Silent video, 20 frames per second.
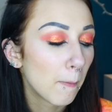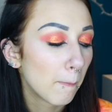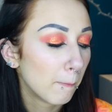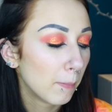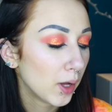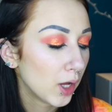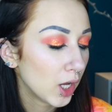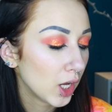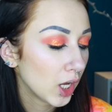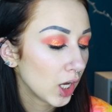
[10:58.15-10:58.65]

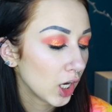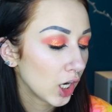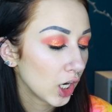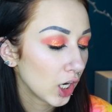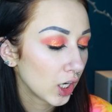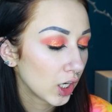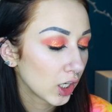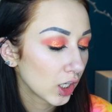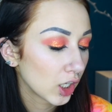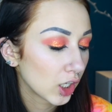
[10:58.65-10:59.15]
but
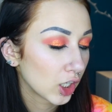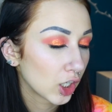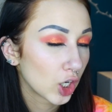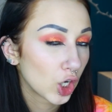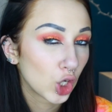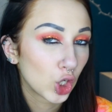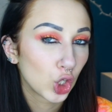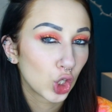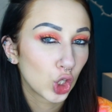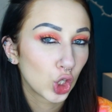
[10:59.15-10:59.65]

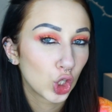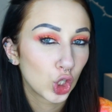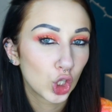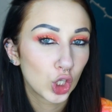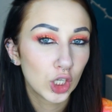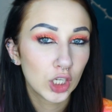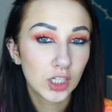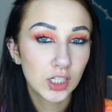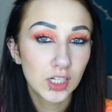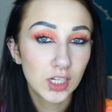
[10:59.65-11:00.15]

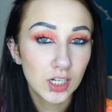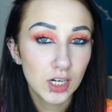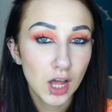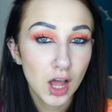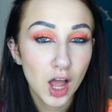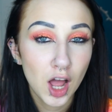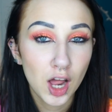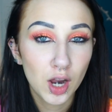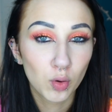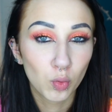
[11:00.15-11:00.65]
it did
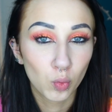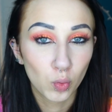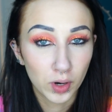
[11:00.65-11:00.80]
not